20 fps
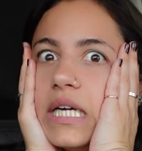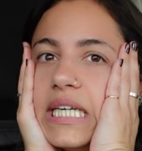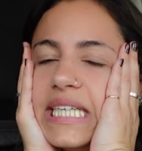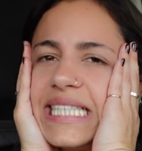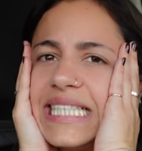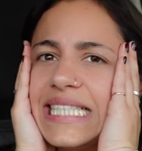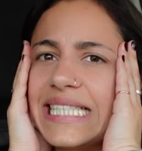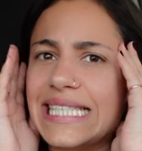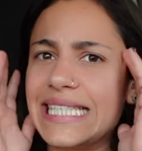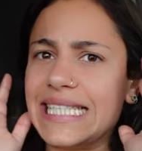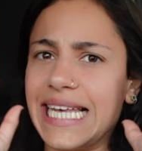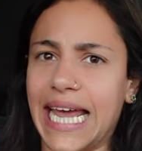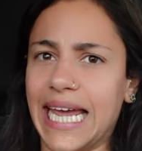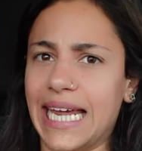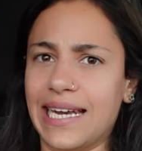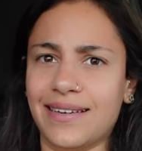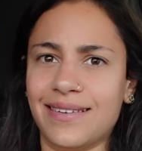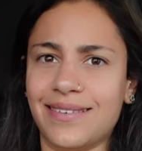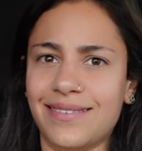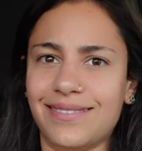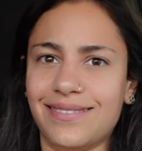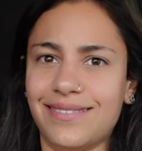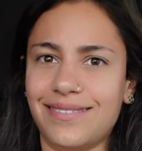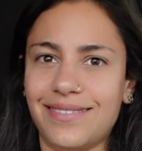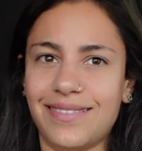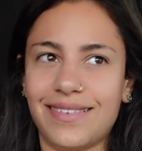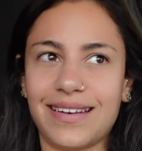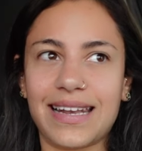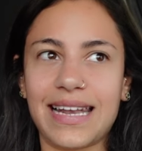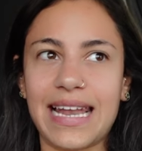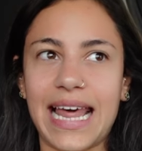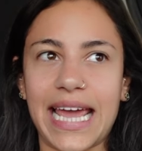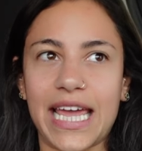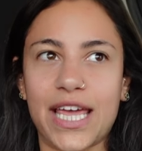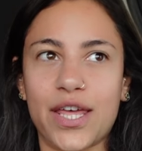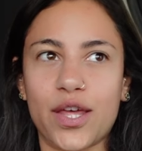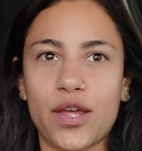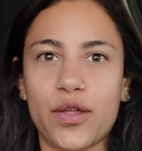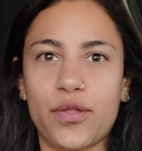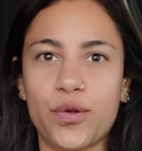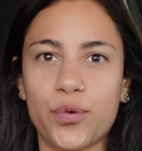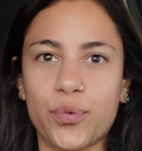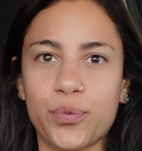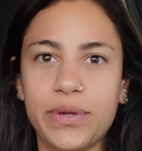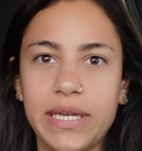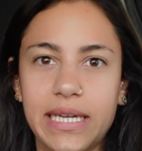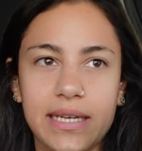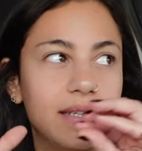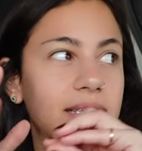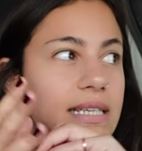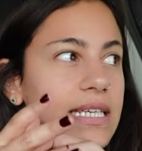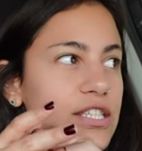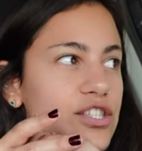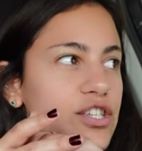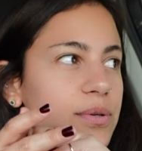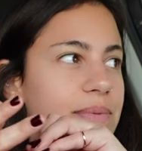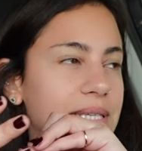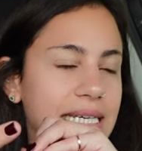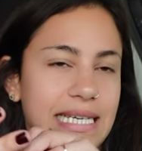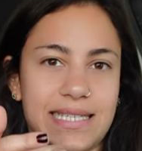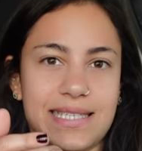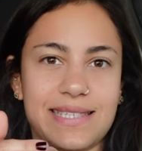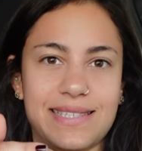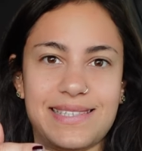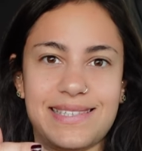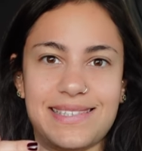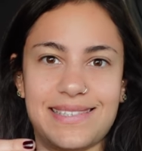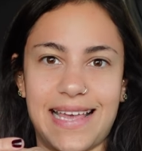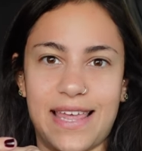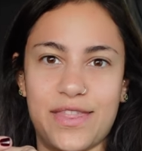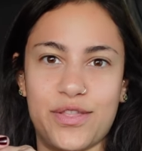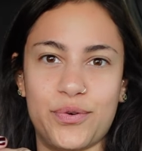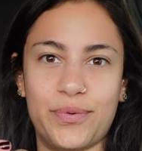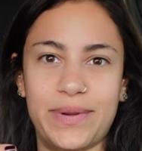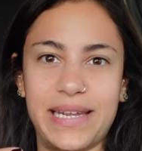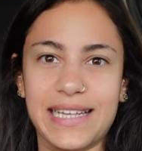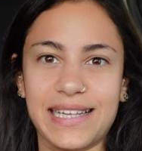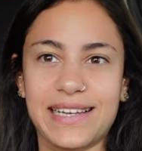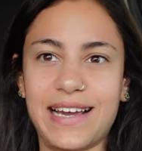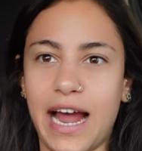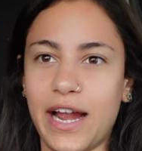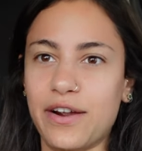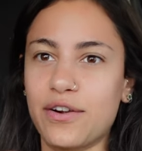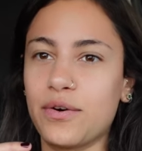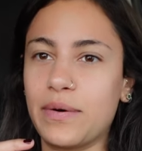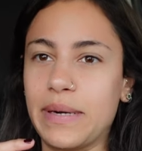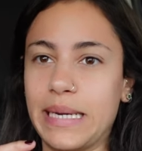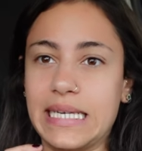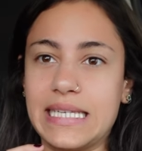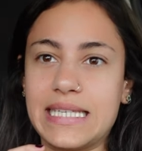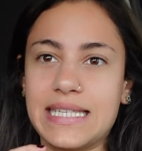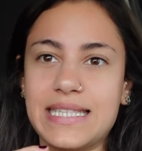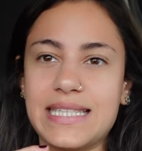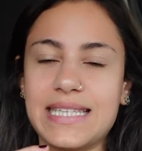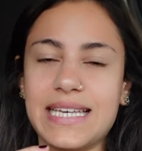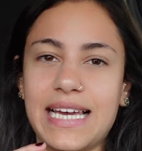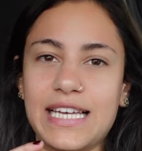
insane like the real Egypt is and the real Cairo is.